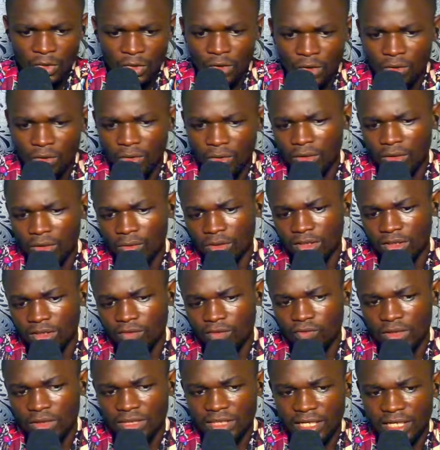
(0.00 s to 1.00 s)
Okay, what if
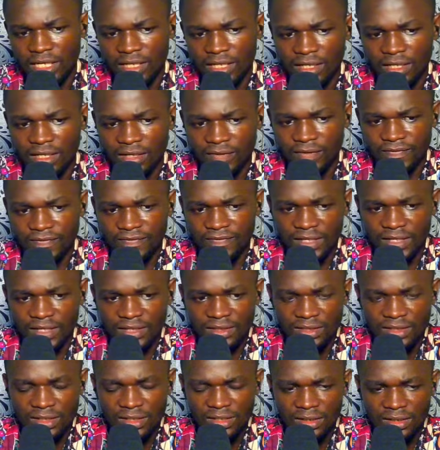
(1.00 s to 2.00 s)
we sack here
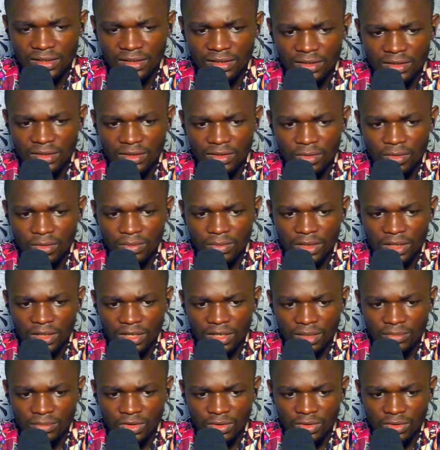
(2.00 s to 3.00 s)
first? Opponent
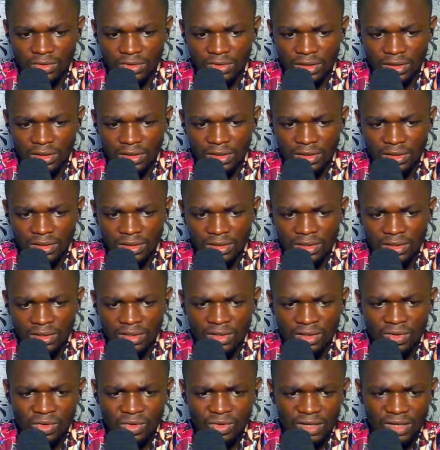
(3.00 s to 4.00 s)
captures here.
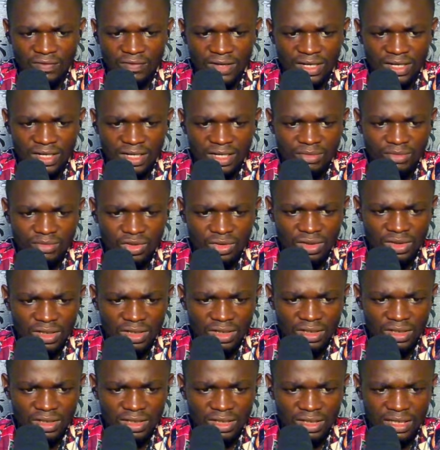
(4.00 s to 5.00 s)
Okay, if I capture
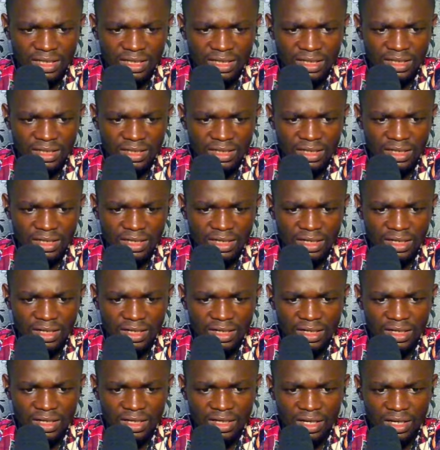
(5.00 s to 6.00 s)
here, then
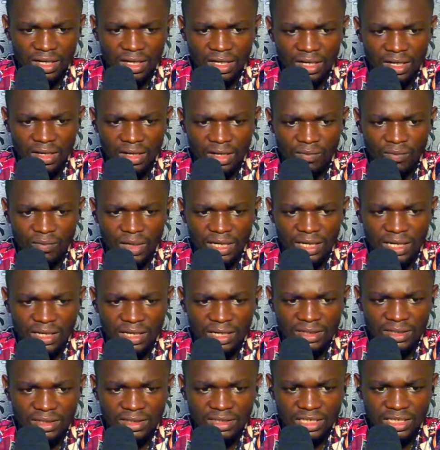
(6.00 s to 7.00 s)
when I
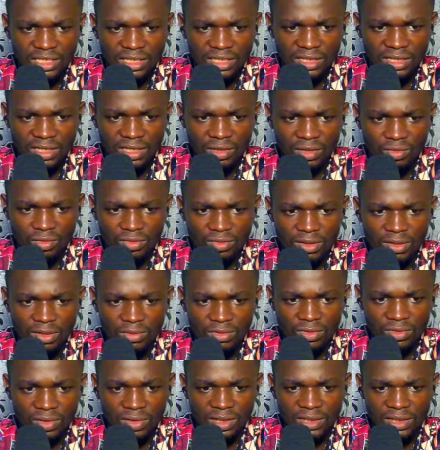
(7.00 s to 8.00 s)
land a check here, I won't be able
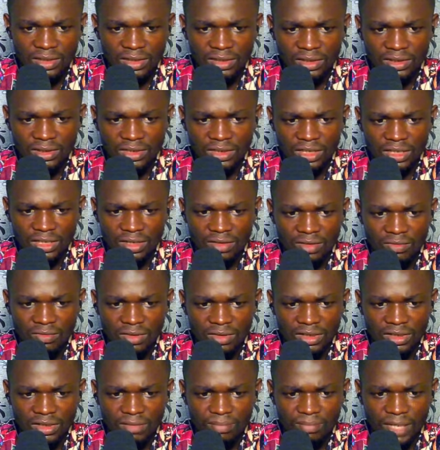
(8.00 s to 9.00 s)
to land this check,
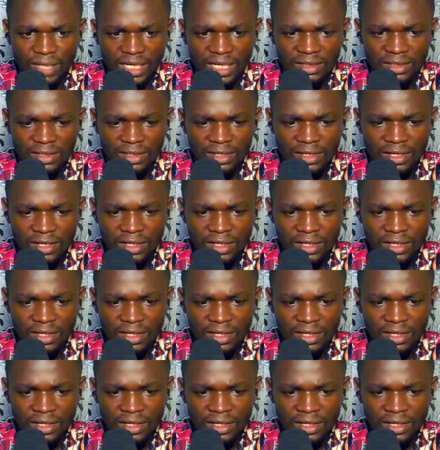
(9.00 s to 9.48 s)
which is bad.